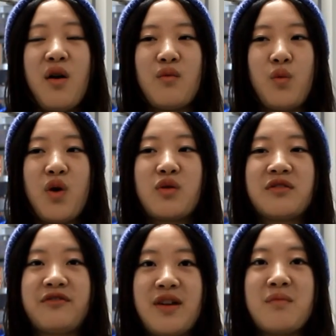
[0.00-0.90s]
world
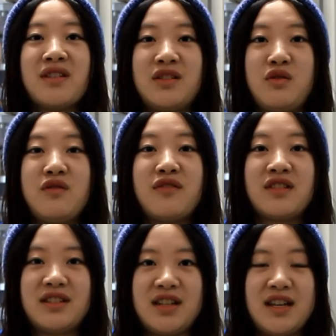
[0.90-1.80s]
famous
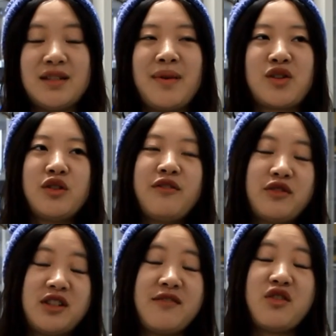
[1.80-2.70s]
university, especially for
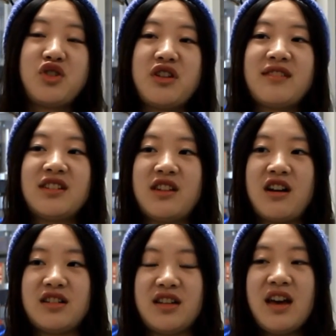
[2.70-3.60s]
civil engineering
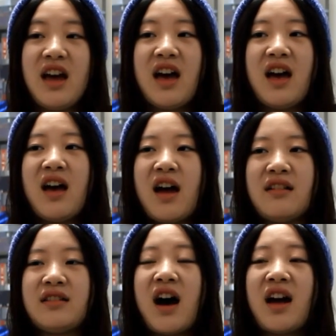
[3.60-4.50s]
study.
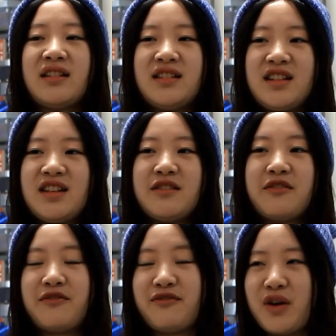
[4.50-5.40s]
And I did
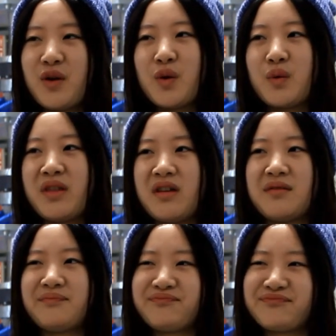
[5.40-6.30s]
feel
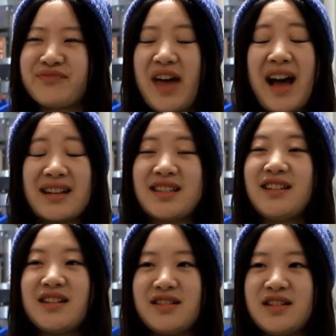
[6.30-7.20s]
the
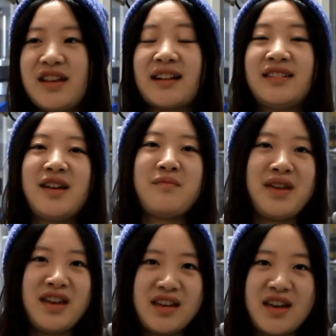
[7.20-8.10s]
excellent
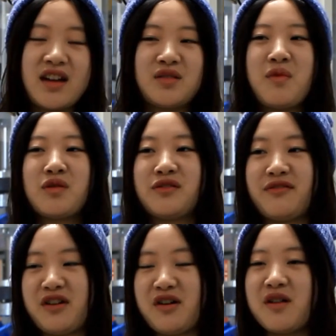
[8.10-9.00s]
academic
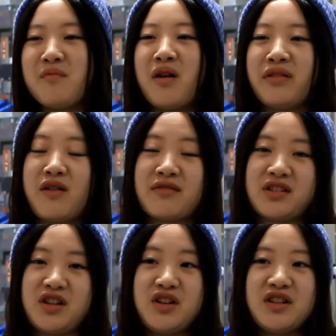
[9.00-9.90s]
atmosphere among our
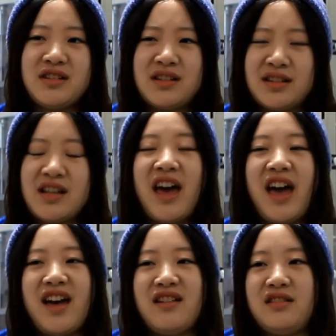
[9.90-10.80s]
students
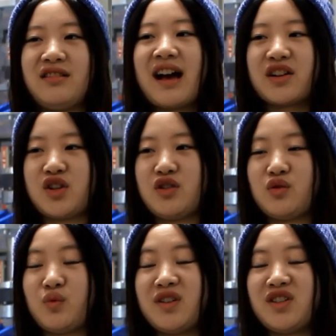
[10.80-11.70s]
and
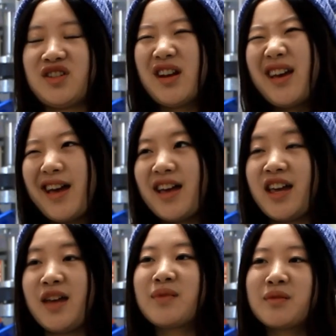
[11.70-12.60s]
lectures, which
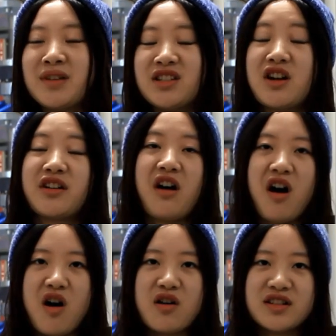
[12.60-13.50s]
keeps me studying
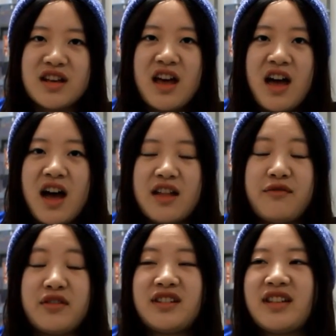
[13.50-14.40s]
hard. And
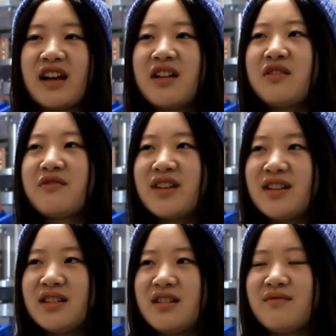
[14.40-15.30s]
for the second
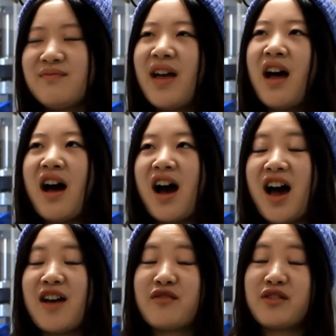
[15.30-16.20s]
reason,
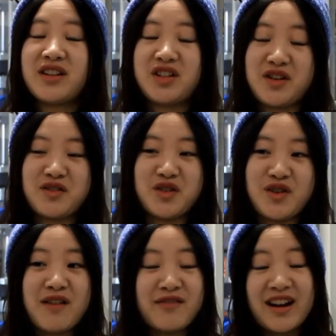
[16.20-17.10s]
I've already told
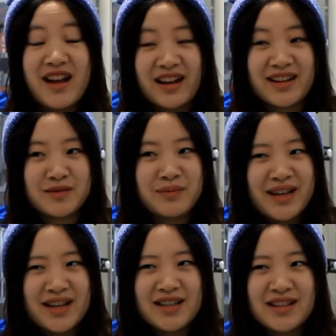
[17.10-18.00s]
you, I really like this
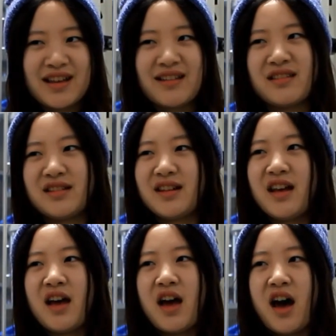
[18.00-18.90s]
place and
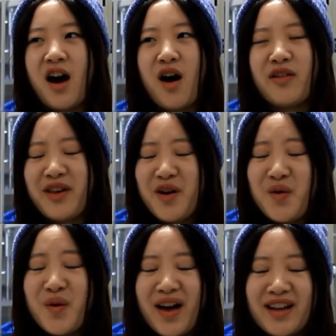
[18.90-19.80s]

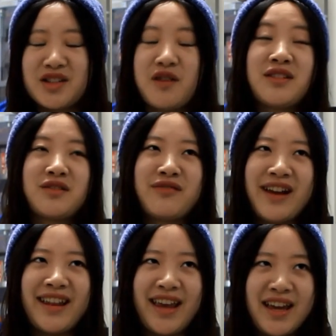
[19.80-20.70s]
though it's always
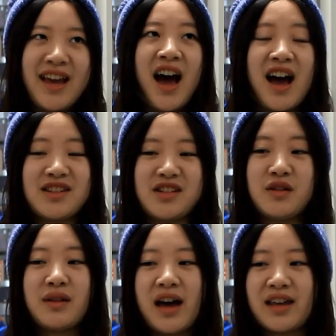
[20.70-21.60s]
raining, I
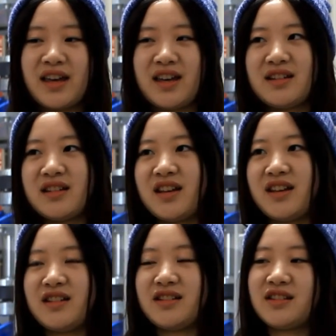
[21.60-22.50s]
still like it
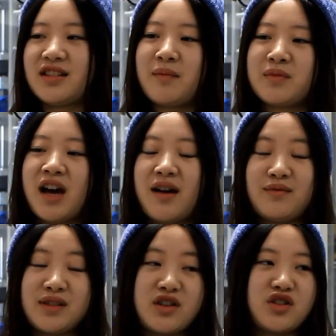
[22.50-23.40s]
because
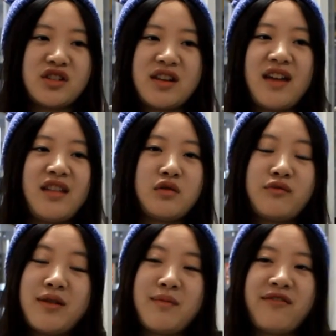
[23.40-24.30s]
sometimes I just hang out
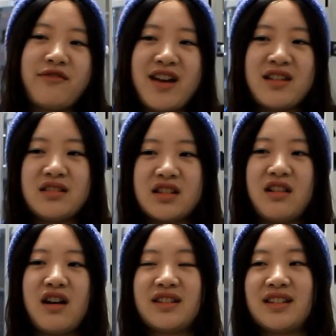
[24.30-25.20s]
with my friends
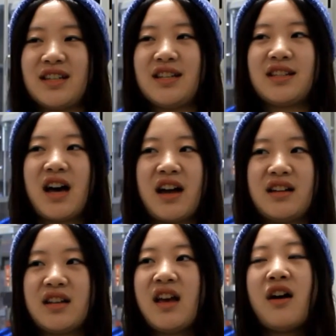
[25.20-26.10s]
along the
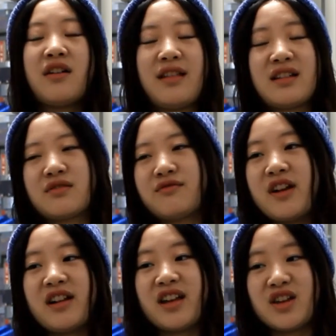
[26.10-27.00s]
seaside. That's
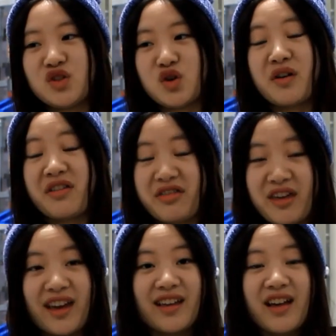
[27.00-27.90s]
really enjoy
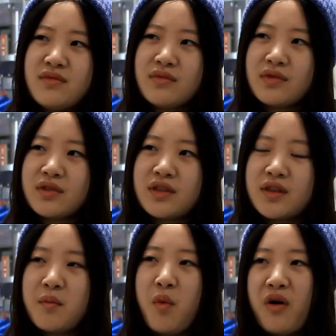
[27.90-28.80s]
thing.
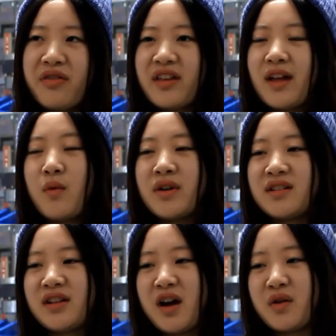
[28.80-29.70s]
The more thing I want to
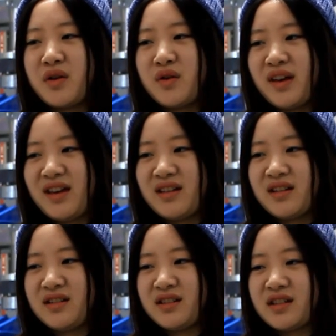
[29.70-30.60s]
tell you
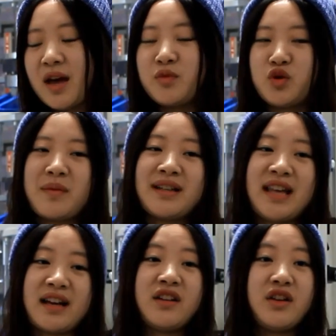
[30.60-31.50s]
is I'm doing my
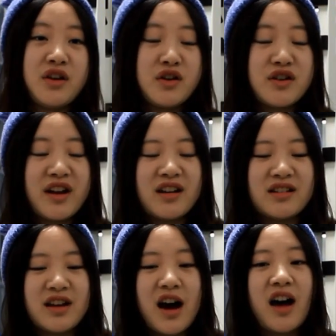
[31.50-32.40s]
second year
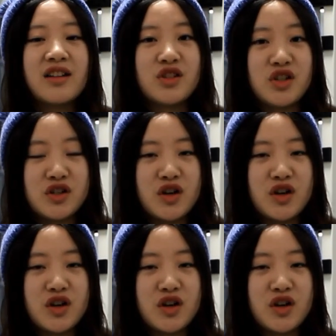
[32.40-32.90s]
and I still